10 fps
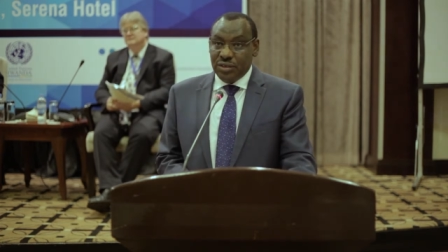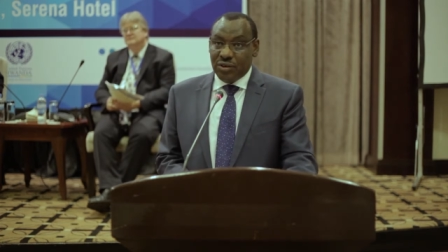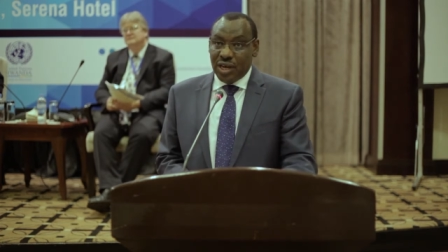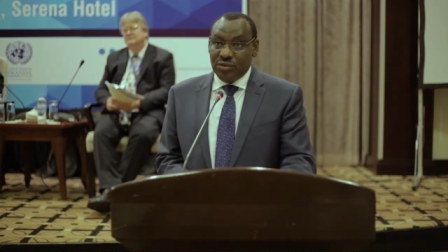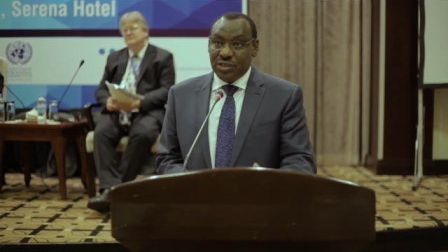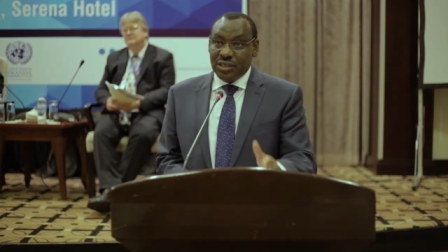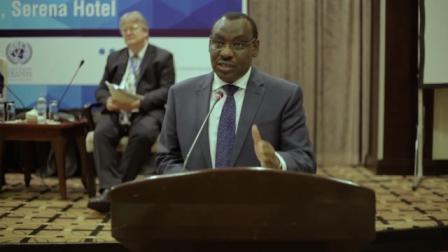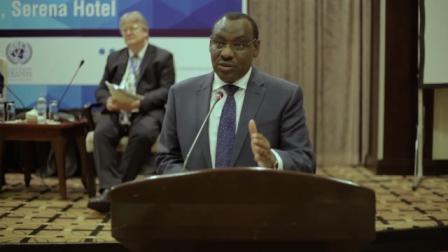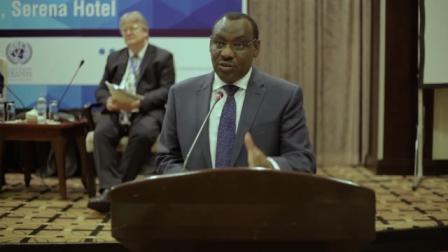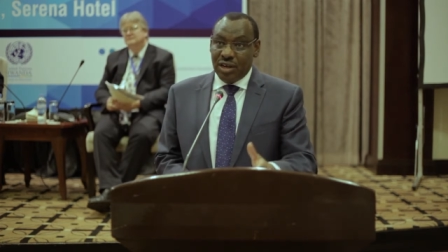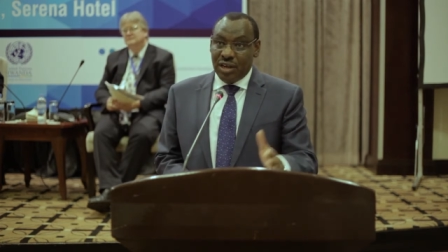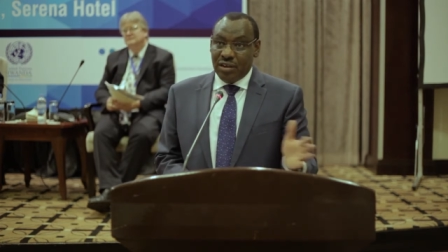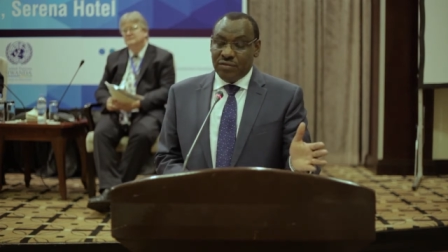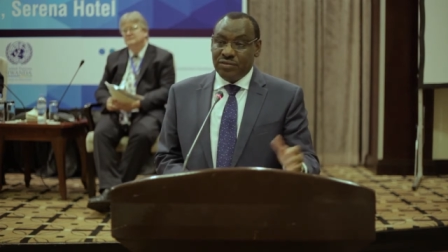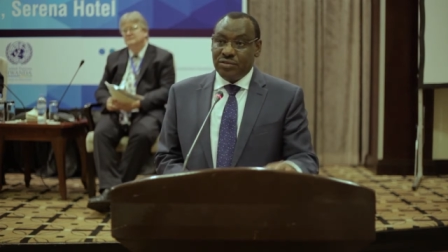You cannot ignore
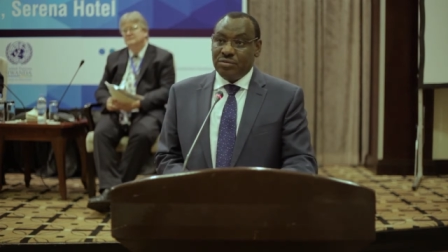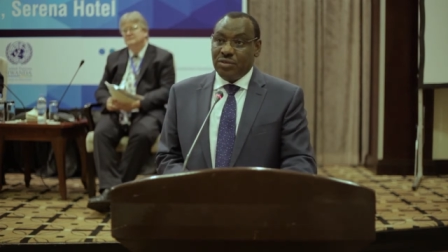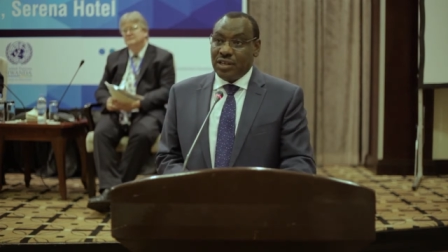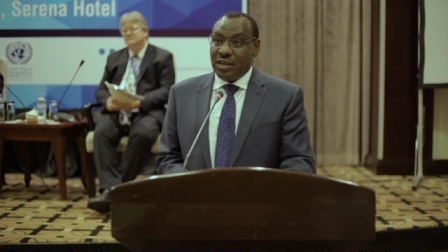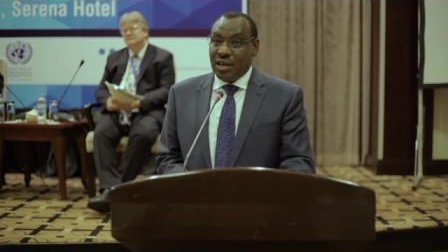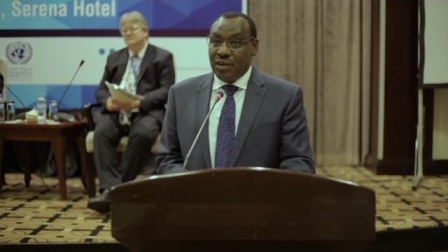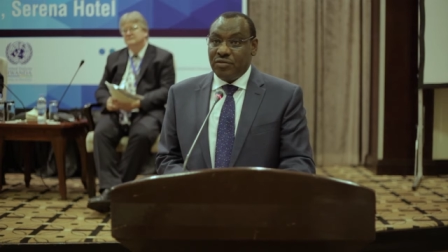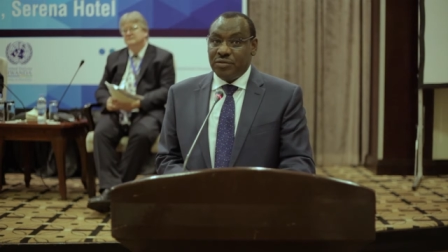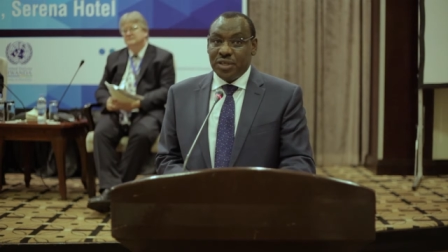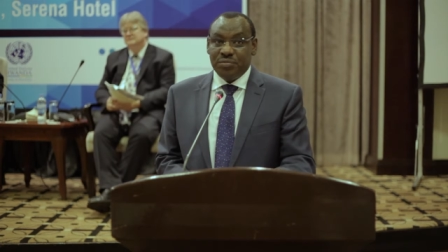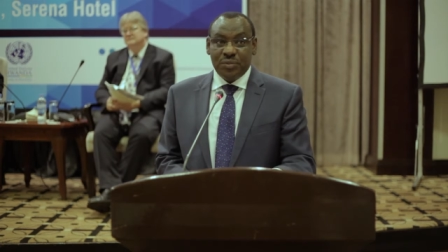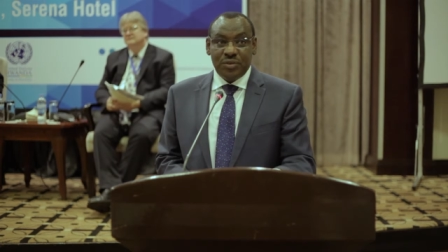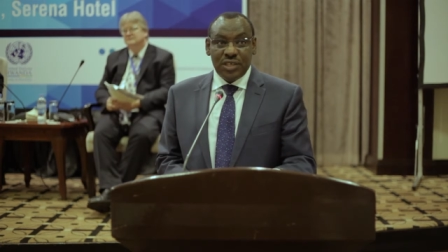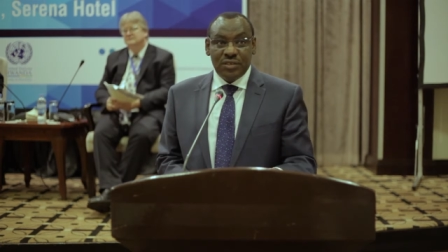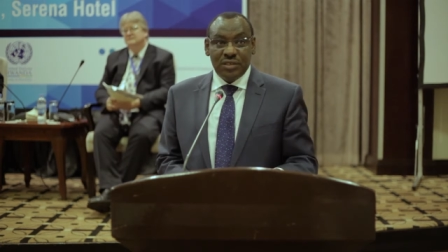half or more than half of the
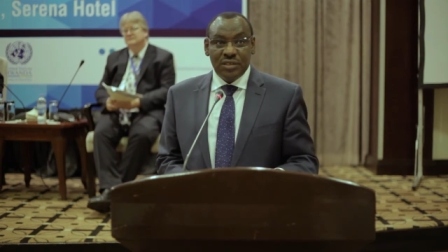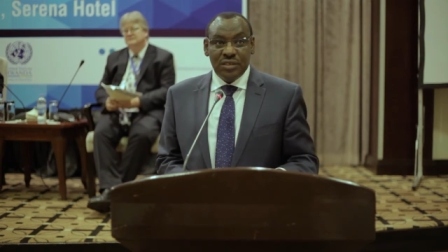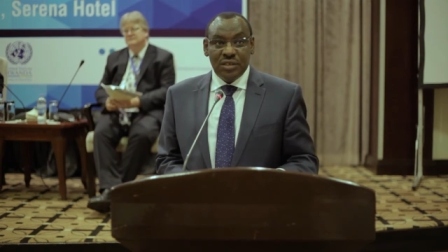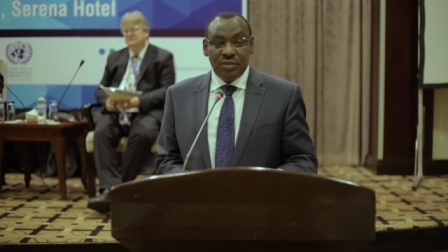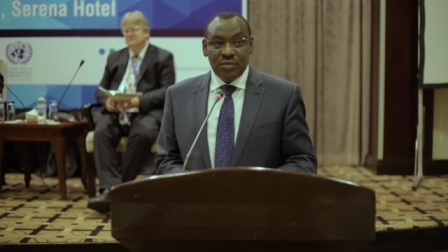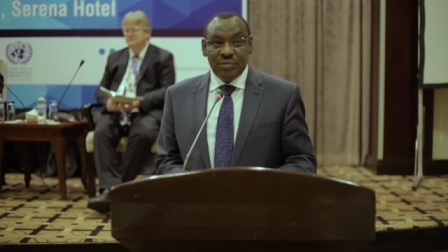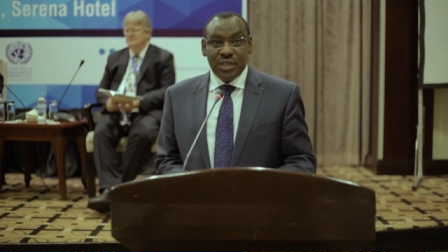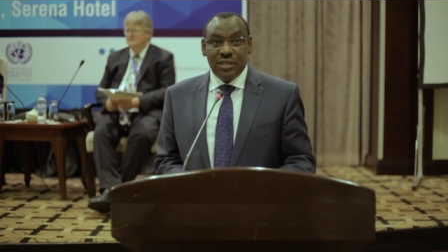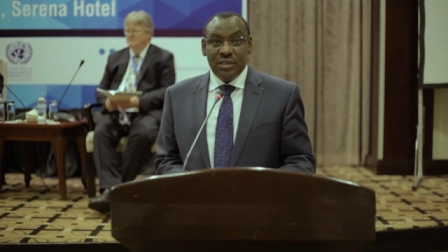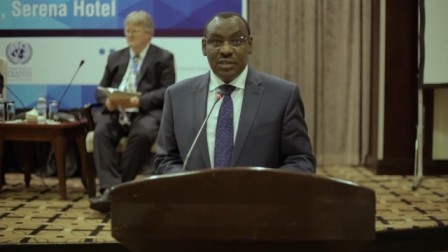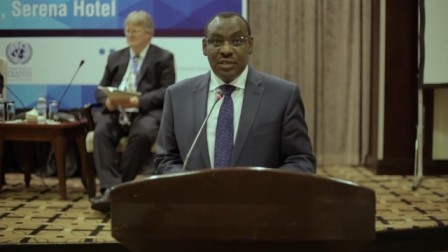population, women,